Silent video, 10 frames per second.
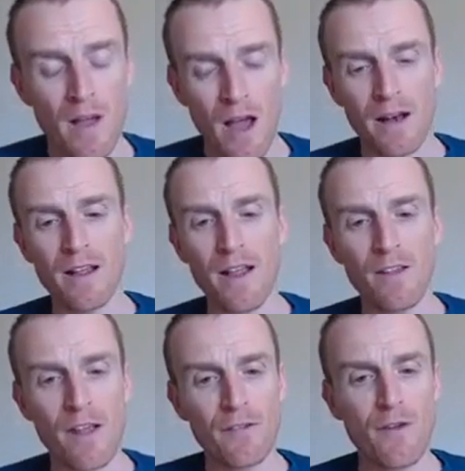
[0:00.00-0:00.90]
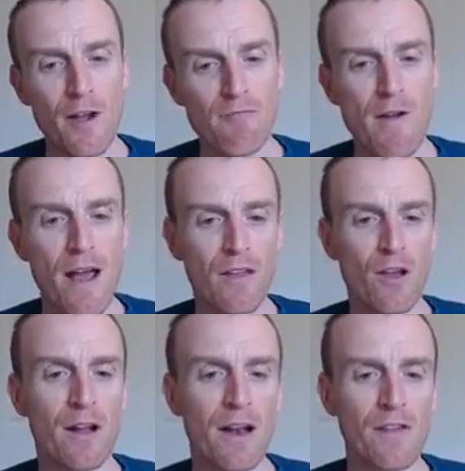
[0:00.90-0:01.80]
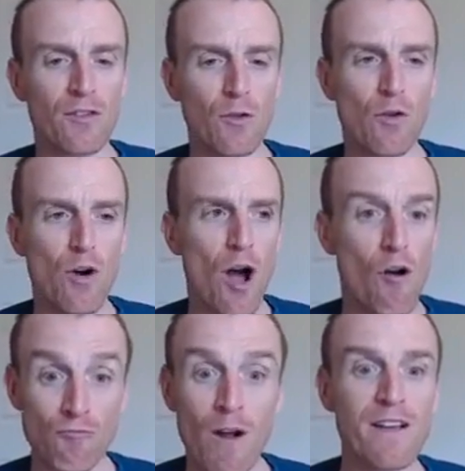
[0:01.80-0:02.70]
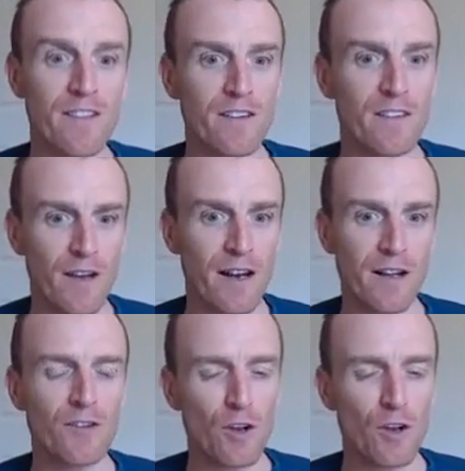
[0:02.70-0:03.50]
And it's very rare that, unless you're a racing cyclist,